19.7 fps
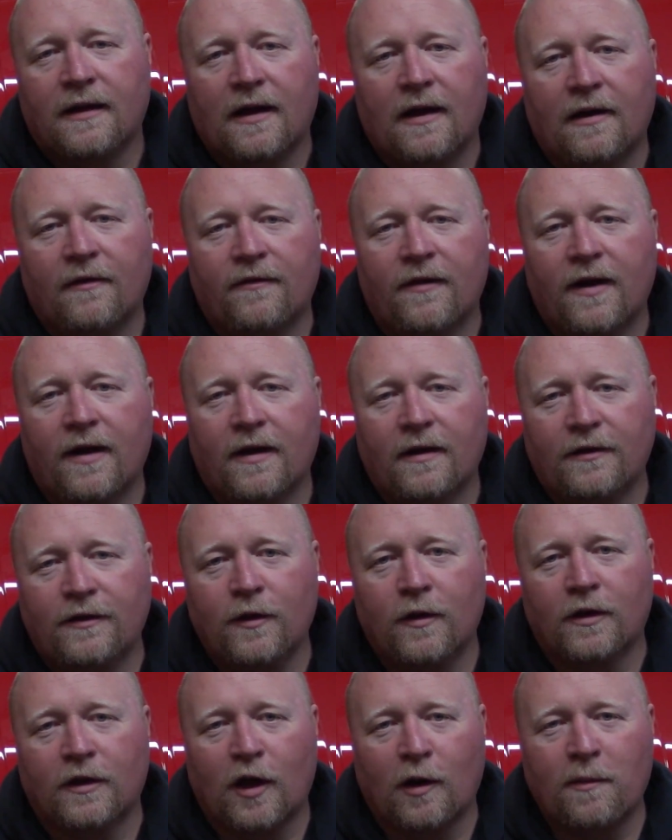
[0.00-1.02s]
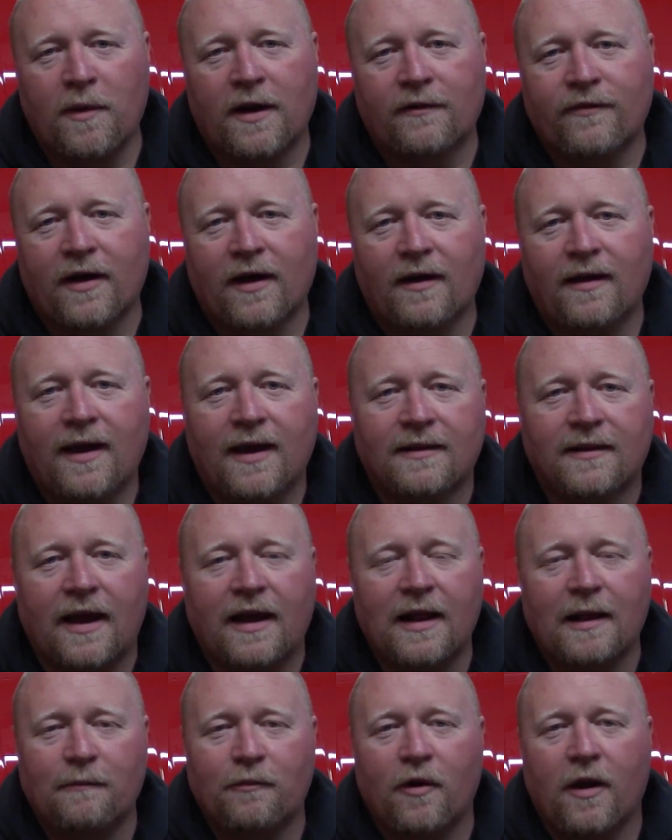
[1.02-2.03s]
of doing a little bit of a
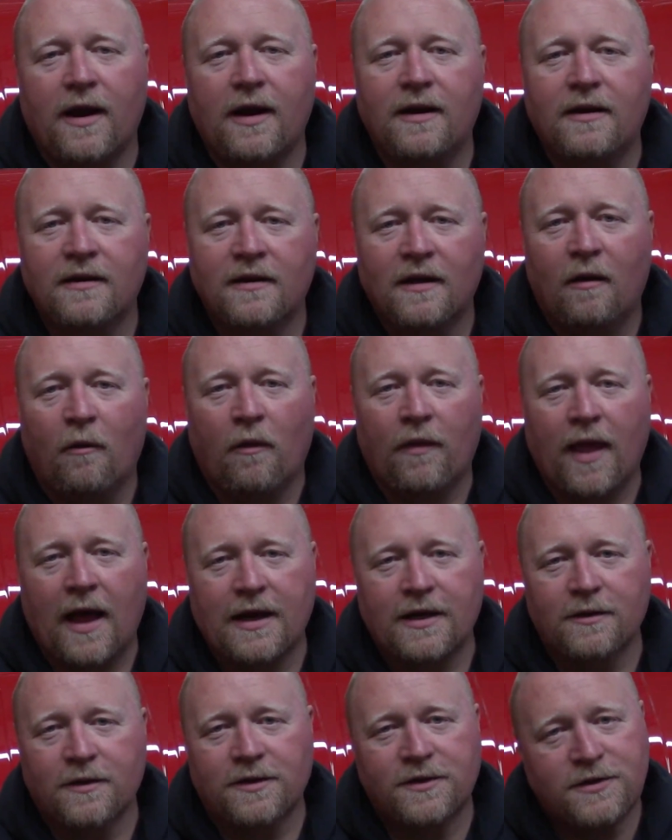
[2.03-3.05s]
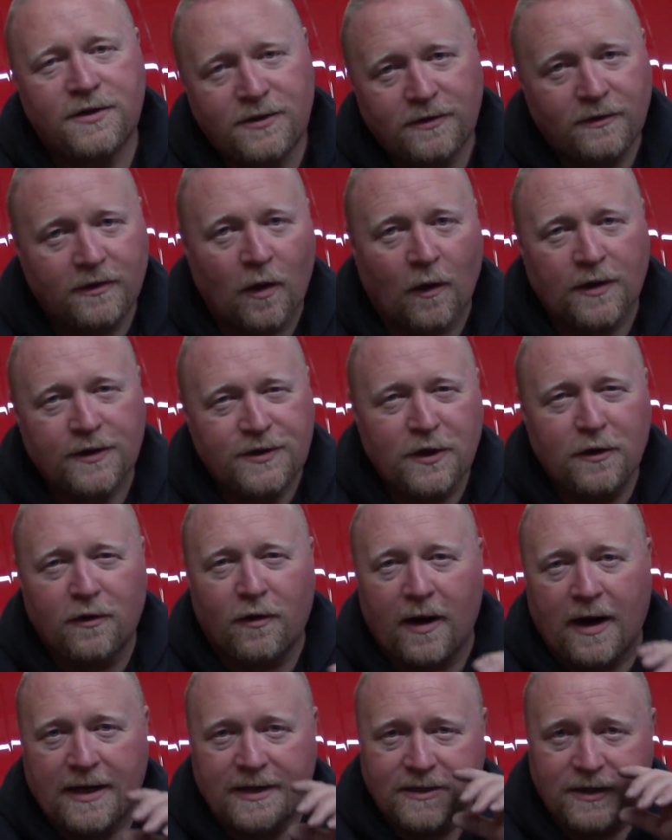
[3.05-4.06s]
headlight upgrade without doing going too
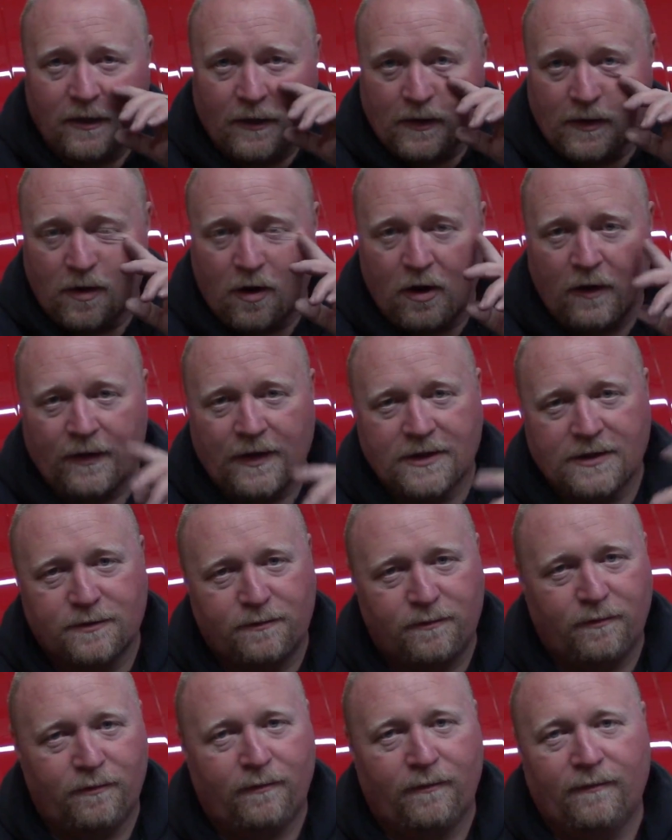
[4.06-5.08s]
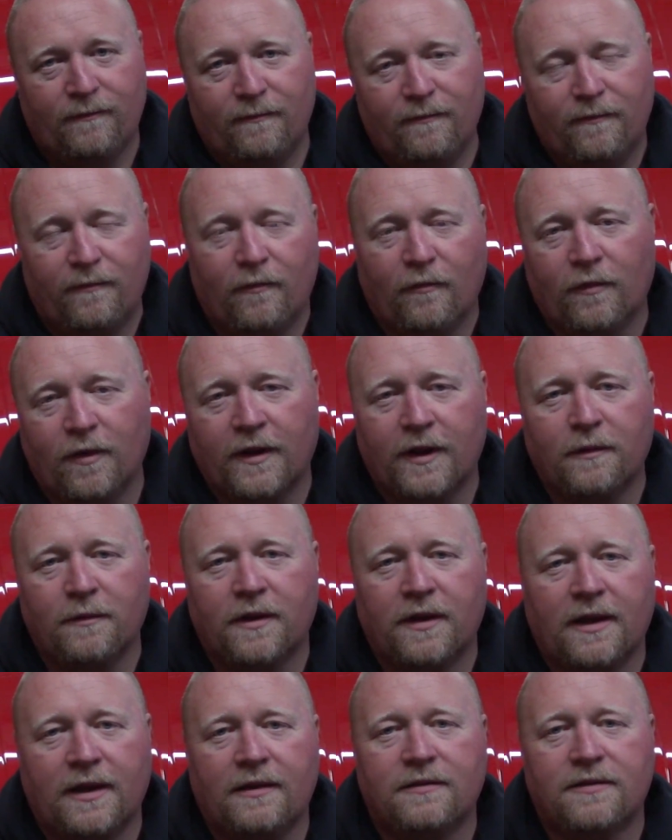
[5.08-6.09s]
crazy on a car that's really,
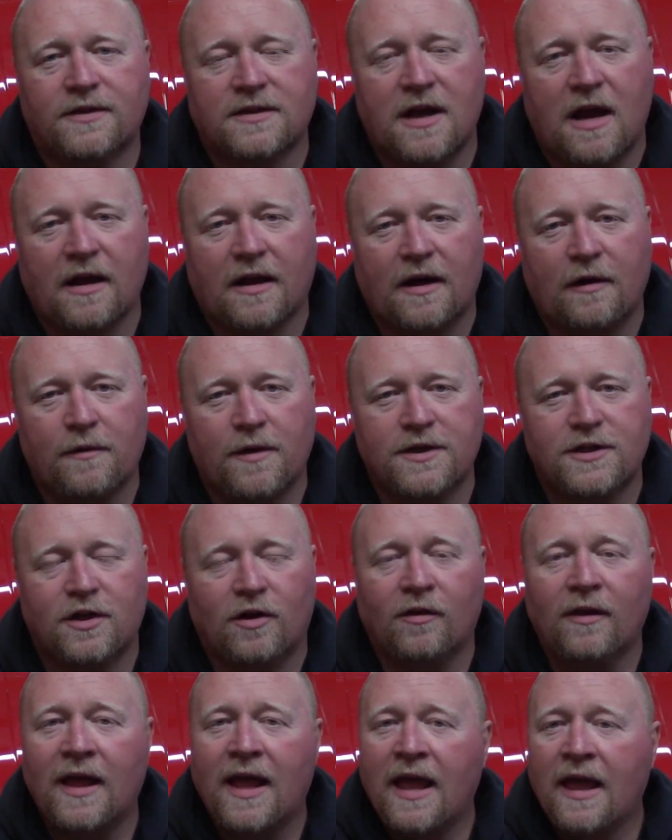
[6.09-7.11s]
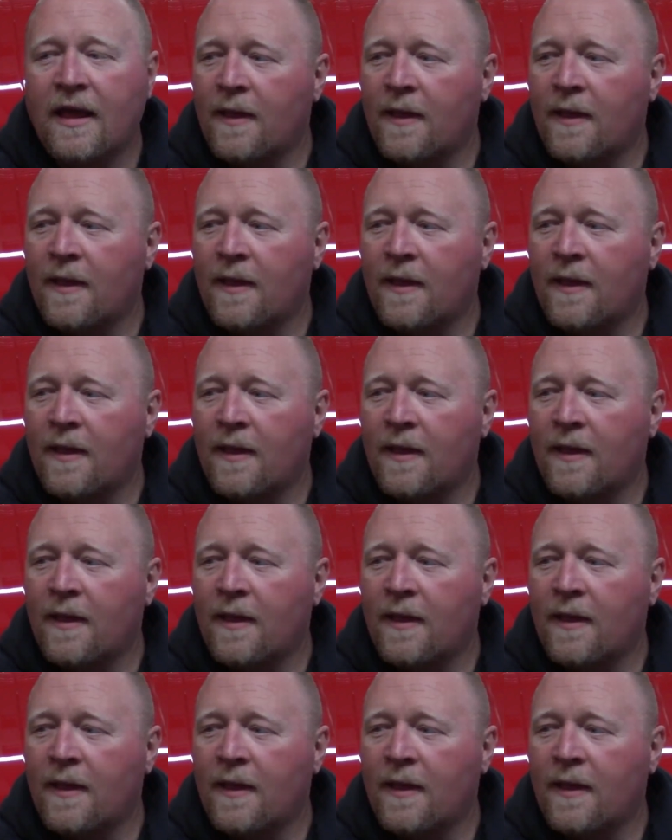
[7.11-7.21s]
really stock and original.